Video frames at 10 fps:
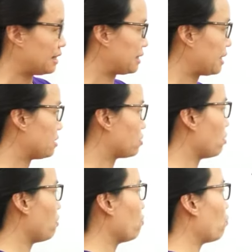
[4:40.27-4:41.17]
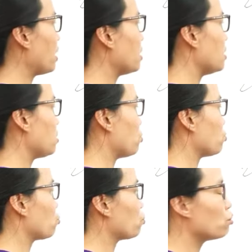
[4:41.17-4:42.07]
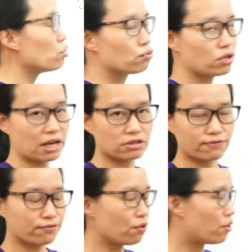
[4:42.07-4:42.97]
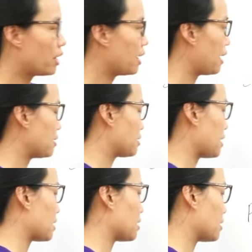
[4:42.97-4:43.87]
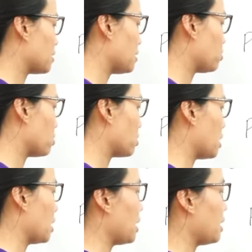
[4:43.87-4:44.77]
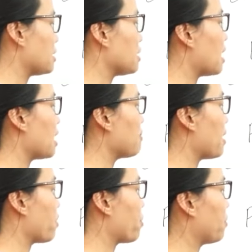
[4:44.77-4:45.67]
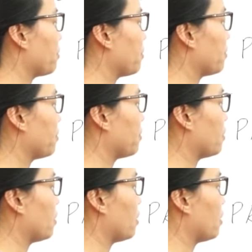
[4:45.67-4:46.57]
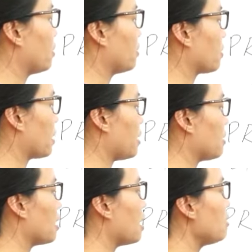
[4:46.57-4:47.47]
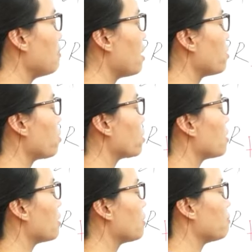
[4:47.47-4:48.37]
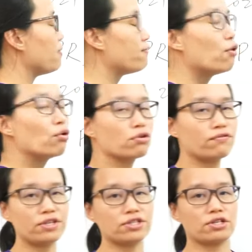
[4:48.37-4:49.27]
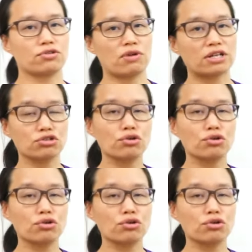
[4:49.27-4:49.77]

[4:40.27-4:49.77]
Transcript: Okay, so one condition, 2, 3 out of 4, and second condition is 9 months. Okay, 9 months before your visa is granted.